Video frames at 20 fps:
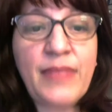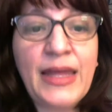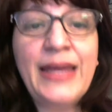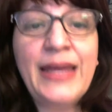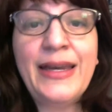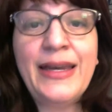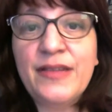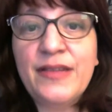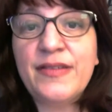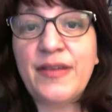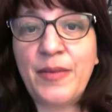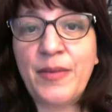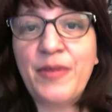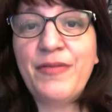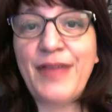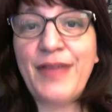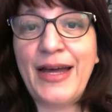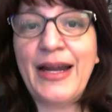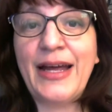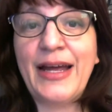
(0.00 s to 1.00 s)
And in some of
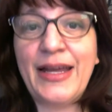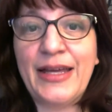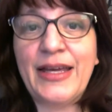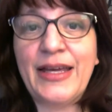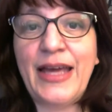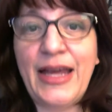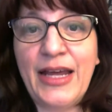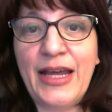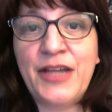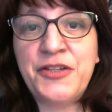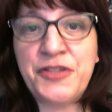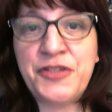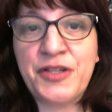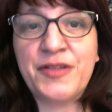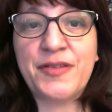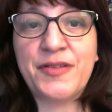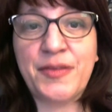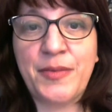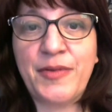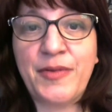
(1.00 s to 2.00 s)
that, I engaged
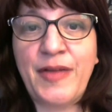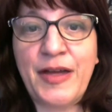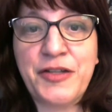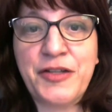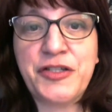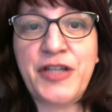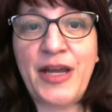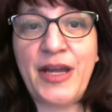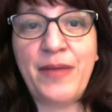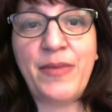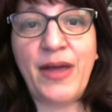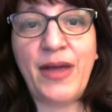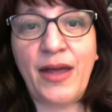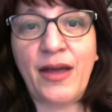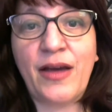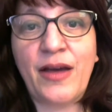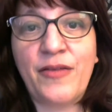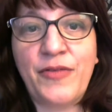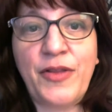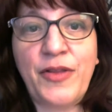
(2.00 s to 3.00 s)
in some of that
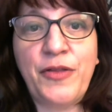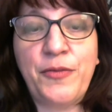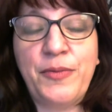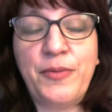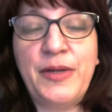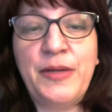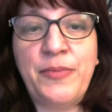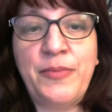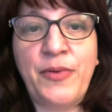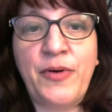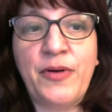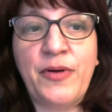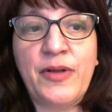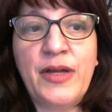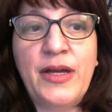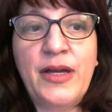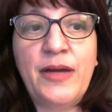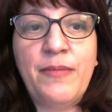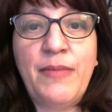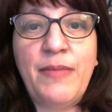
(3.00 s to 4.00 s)
shaming of other people,
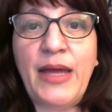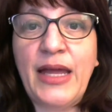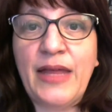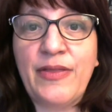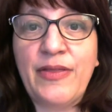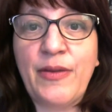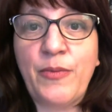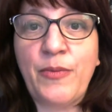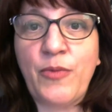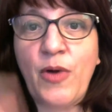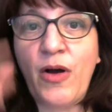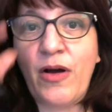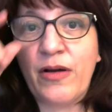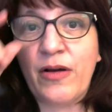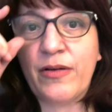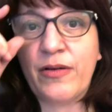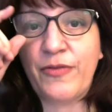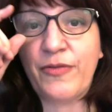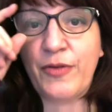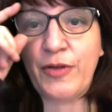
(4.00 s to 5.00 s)
making them
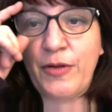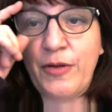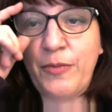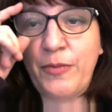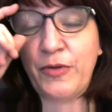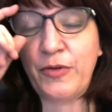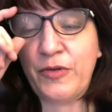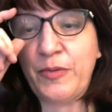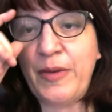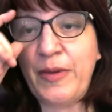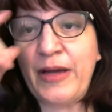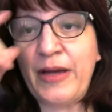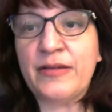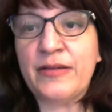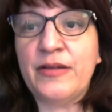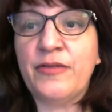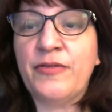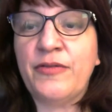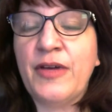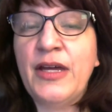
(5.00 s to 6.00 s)
wrong for their
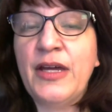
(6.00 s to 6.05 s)
perspective.